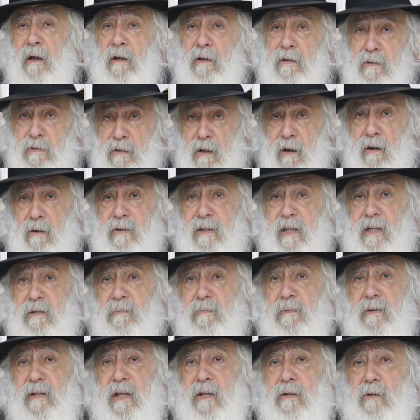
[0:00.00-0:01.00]
So that
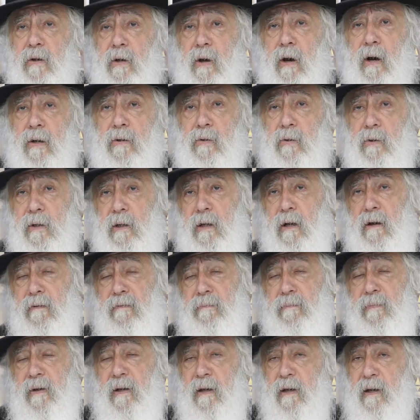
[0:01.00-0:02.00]
means that God will love
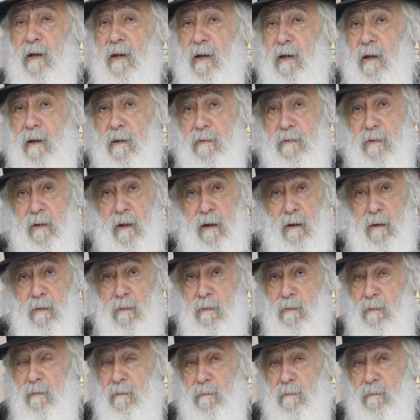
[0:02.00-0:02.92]
me. No.